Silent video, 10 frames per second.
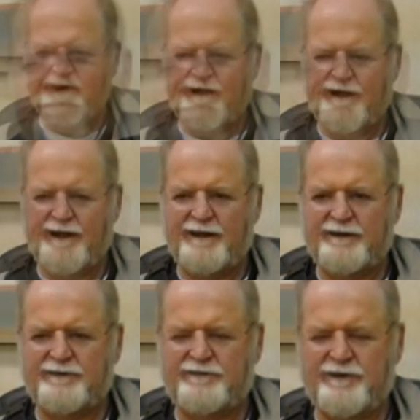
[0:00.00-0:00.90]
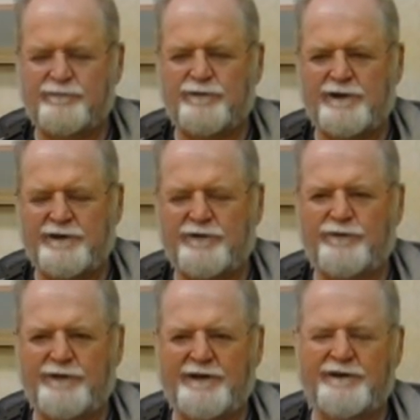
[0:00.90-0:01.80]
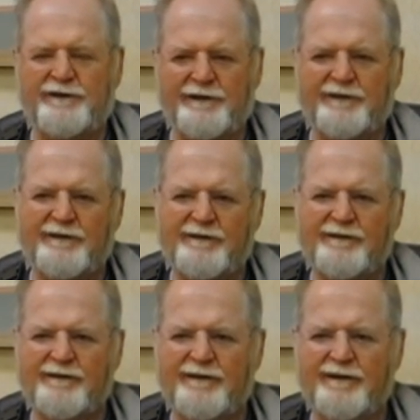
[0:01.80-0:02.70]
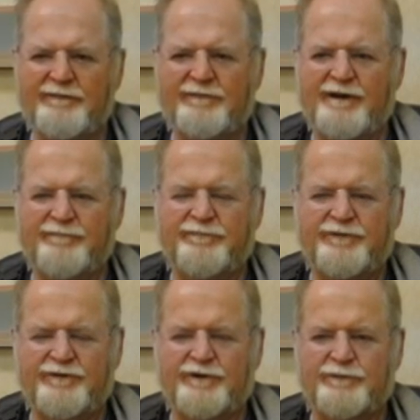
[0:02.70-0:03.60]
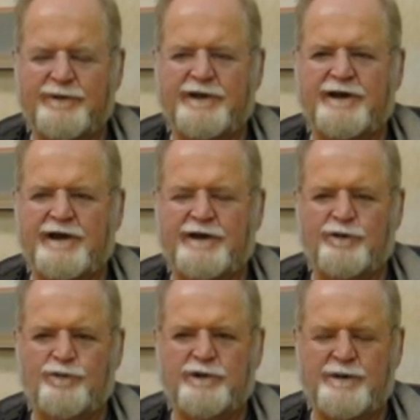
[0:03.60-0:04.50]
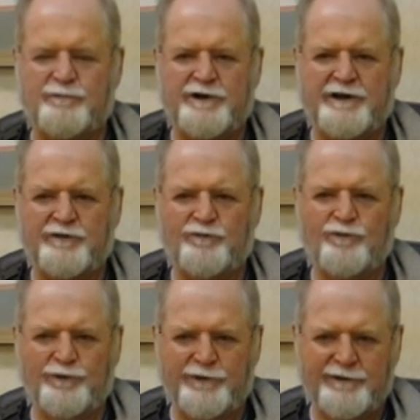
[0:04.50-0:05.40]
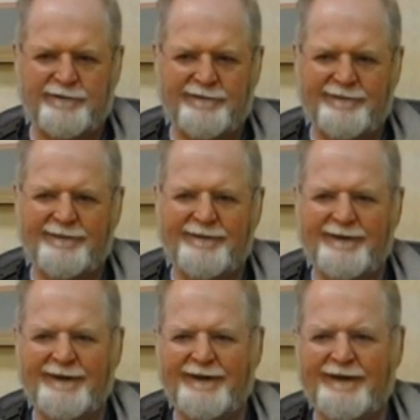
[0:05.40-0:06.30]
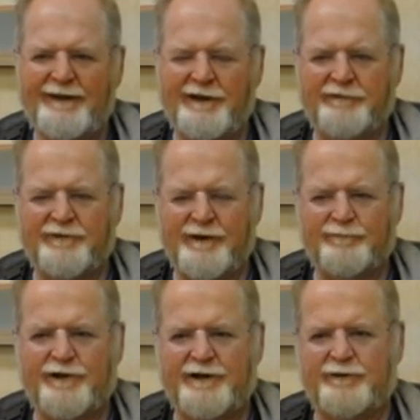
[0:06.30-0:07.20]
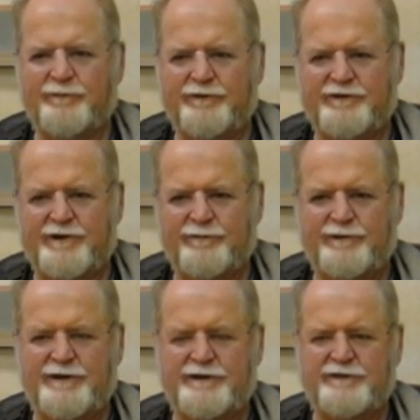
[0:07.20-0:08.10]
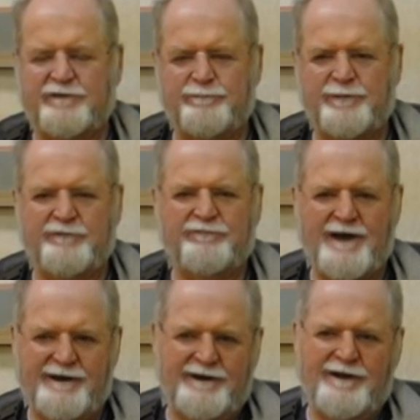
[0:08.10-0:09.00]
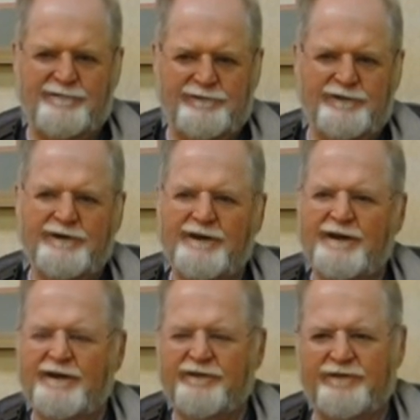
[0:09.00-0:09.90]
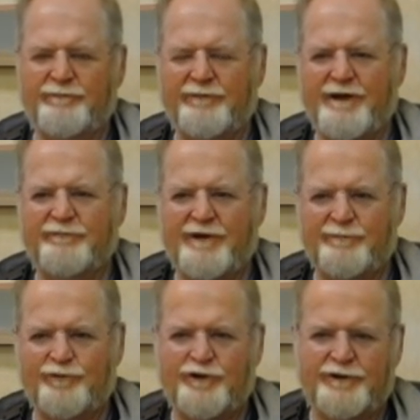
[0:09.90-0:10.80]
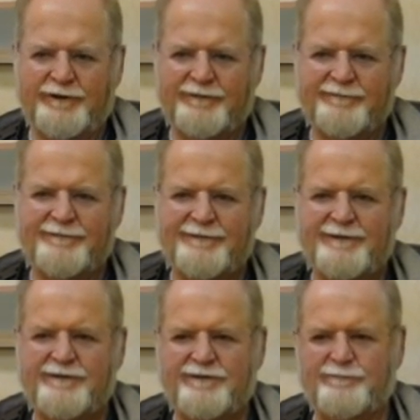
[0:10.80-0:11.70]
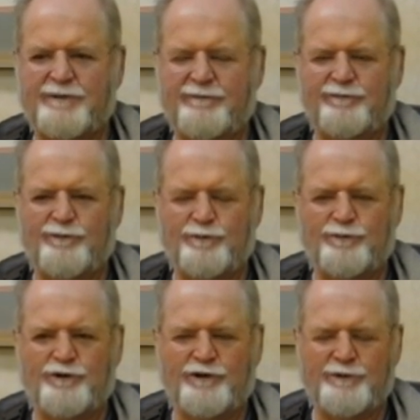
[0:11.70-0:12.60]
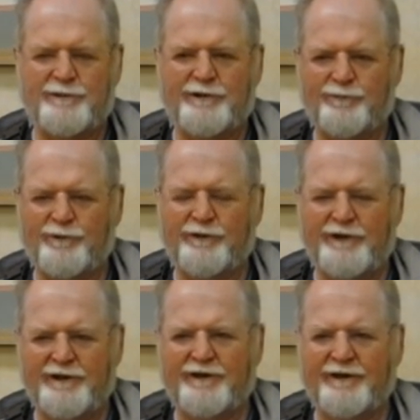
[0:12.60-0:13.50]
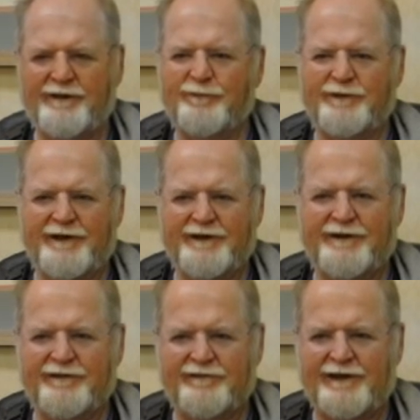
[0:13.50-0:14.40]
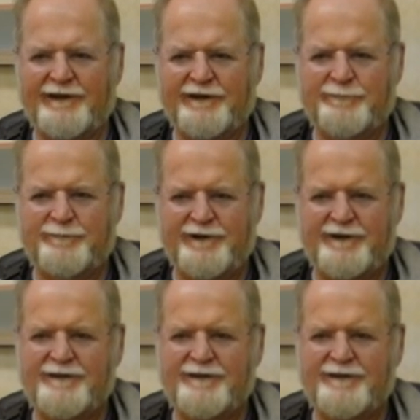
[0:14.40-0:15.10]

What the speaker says: I generally know the ending. If I start writing, I know what I'm writing toward. If I'm writing with Jerry and it's a big fat novel, sometimes I'm wrong. Sometimes we're wrong about what the ending is likely to be.